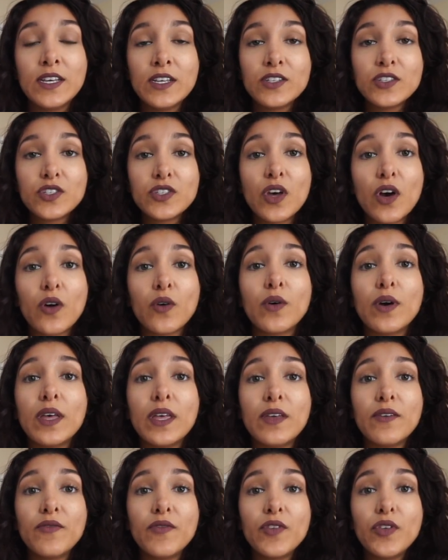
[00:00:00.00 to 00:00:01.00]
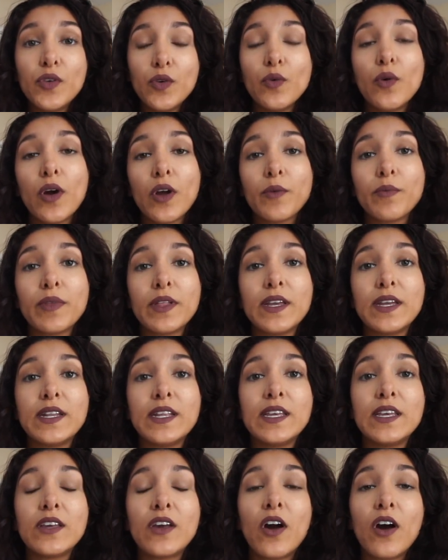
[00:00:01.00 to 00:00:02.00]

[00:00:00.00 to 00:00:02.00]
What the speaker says: So if you are planning